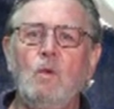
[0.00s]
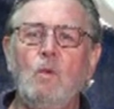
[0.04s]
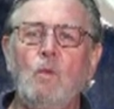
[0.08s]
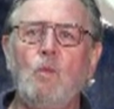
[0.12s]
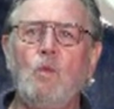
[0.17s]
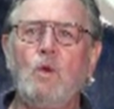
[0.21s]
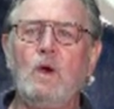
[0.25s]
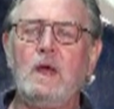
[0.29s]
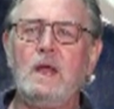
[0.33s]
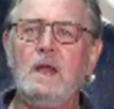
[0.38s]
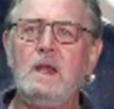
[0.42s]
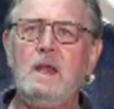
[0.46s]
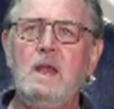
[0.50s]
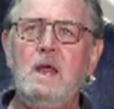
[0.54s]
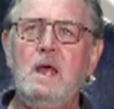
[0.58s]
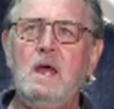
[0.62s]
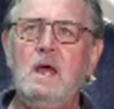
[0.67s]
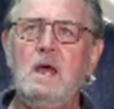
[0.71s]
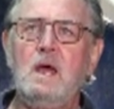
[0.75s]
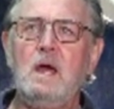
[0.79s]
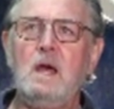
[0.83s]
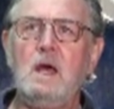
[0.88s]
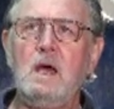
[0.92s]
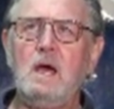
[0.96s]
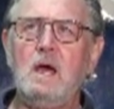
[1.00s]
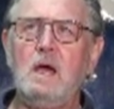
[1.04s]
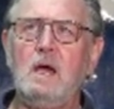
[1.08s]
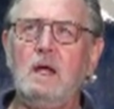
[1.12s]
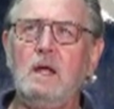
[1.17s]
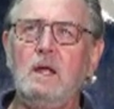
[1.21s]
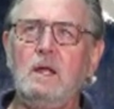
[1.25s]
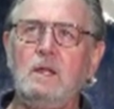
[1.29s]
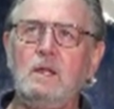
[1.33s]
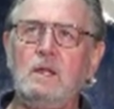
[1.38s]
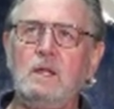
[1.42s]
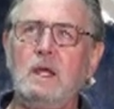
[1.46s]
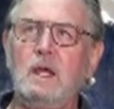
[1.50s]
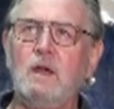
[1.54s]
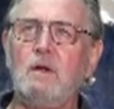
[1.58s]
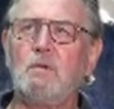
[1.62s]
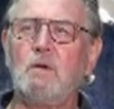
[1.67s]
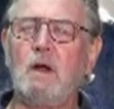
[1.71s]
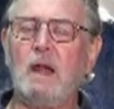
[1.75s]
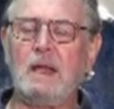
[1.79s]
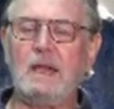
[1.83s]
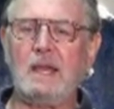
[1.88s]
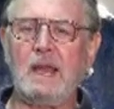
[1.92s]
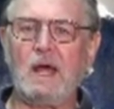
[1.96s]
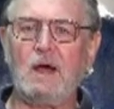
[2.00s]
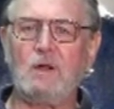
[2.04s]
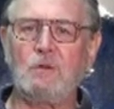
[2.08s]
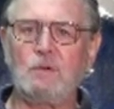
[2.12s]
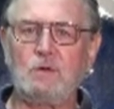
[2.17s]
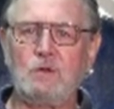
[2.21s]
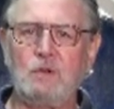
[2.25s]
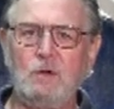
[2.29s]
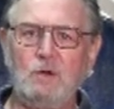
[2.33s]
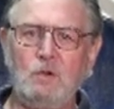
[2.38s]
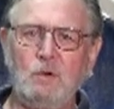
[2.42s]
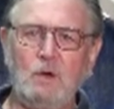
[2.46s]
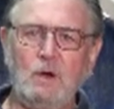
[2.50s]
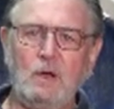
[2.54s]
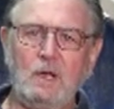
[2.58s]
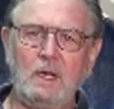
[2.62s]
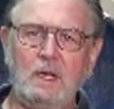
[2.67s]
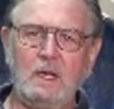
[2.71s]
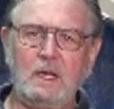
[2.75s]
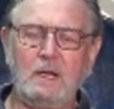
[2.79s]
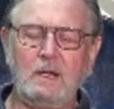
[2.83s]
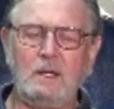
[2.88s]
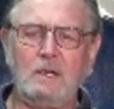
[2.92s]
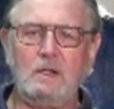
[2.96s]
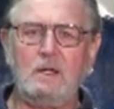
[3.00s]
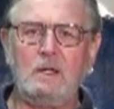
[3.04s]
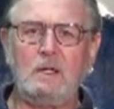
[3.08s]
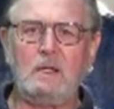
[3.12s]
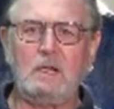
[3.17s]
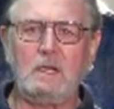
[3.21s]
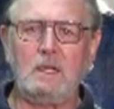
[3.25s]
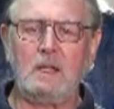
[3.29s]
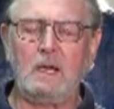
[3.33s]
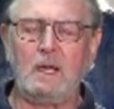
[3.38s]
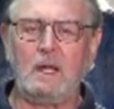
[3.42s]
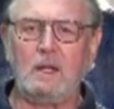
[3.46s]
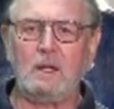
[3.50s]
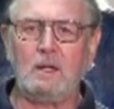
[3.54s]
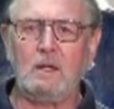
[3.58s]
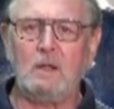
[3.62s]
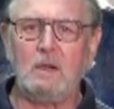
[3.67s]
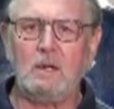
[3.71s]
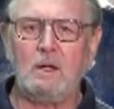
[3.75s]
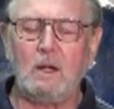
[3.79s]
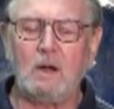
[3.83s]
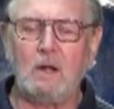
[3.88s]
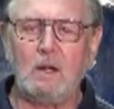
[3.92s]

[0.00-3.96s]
When you get right down to it and